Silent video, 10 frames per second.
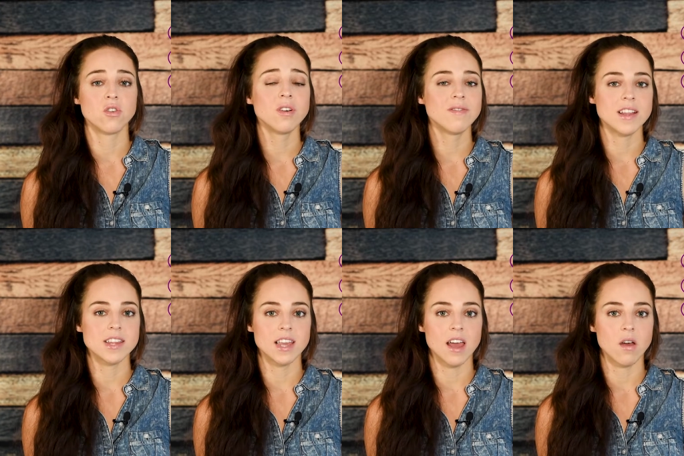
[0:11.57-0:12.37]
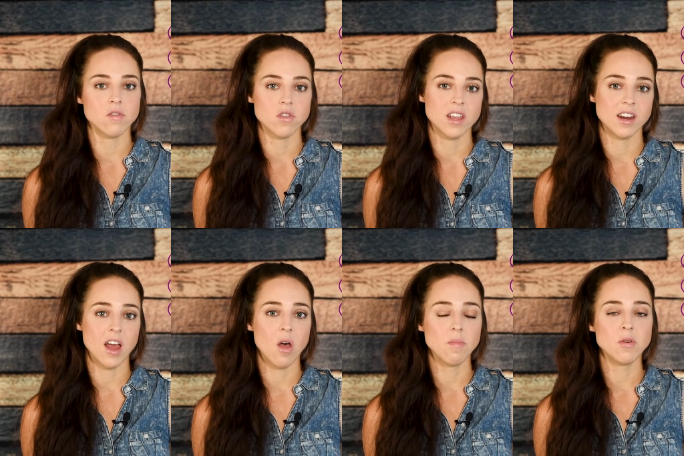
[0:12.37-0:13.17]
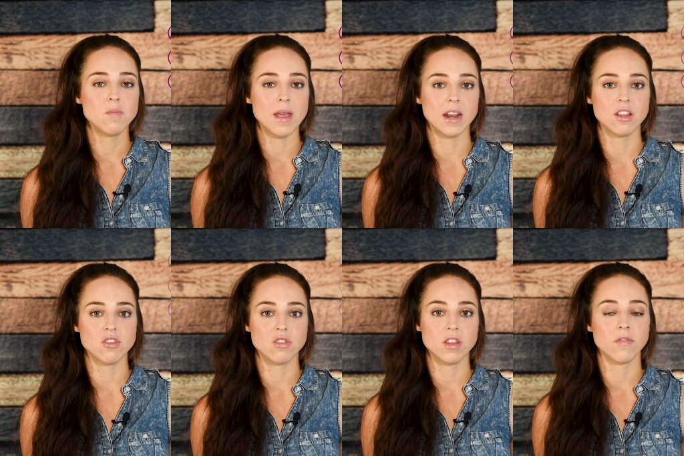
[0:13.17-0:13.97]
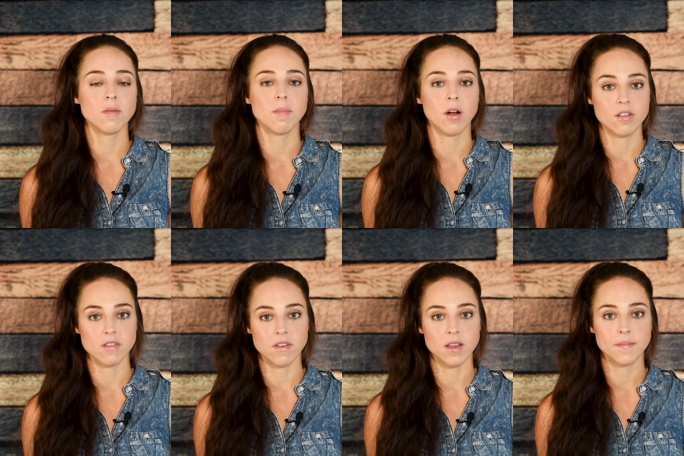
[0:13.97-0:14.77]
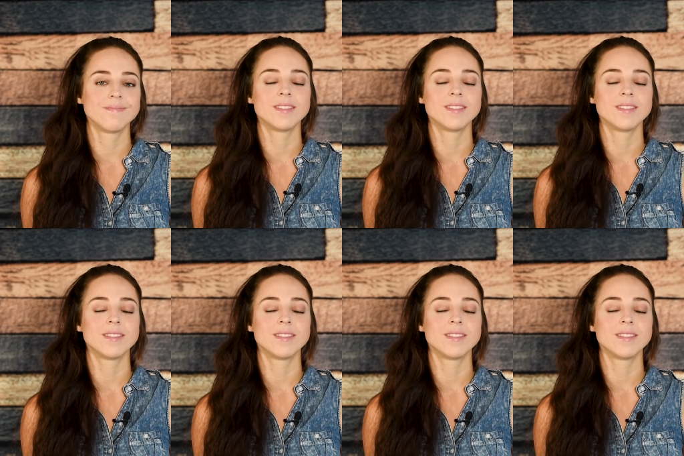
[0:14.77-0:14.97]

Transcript: your event's account so they can help you manage different parts of it.